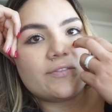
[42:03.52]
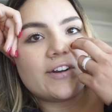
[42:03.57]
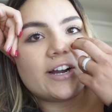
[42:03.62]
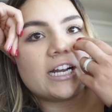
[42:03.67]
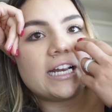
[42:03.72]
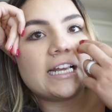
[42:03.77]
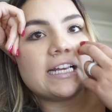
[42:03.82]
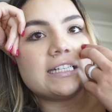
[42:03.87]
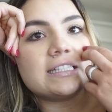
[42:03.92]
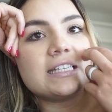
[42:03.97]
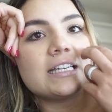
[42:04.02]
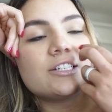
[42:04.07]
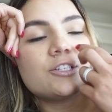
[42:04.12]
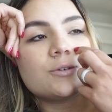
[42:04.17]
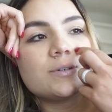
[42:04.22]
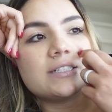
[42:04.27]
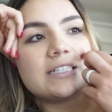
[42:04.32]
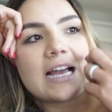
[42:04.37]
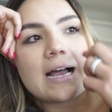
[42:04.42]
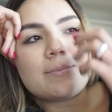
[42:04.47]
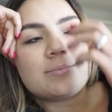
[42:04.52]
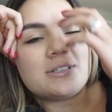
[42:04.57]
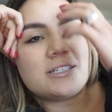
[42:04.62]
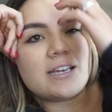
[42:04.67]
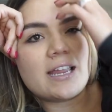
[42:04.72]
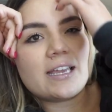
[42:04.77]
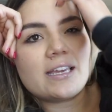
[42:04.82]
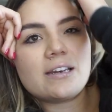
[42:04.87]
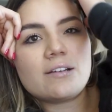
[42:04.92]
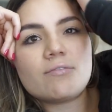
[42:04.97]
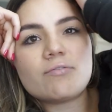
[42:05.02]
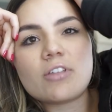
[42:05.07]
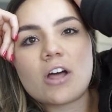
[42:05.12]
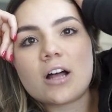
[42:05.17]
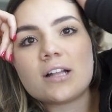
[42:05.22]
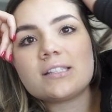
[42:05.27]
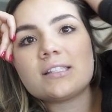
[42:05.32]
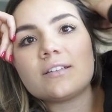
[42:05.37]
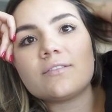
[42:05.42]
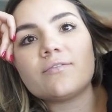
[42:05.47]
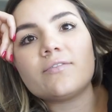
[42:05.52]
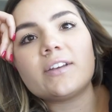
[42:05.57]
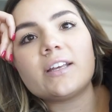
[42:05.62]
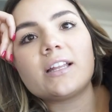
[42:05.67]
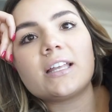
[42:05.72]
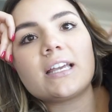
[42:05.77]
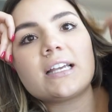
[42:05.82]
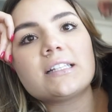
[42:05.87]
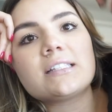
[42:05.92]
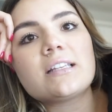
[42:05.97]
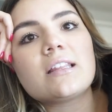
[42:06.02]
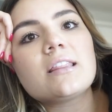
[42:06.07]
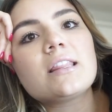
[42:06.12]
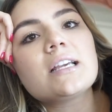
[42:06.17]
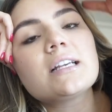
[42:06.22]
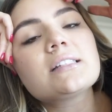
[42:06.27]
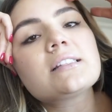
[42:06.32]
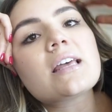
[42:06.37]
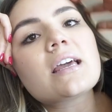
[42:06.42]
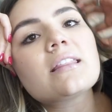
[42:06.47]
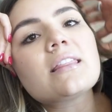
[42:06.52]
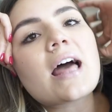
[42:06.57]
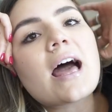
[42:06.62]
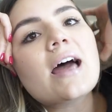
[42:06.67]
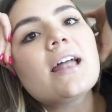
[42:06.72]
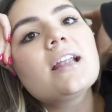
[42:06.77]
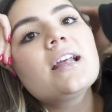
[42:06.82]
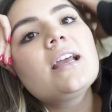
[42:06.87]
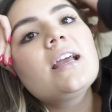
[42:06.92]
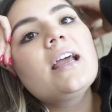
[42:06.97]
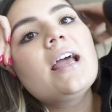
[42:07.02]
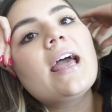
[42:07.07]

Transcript: very easy to adapt to negative thoughts and feelings and things like that.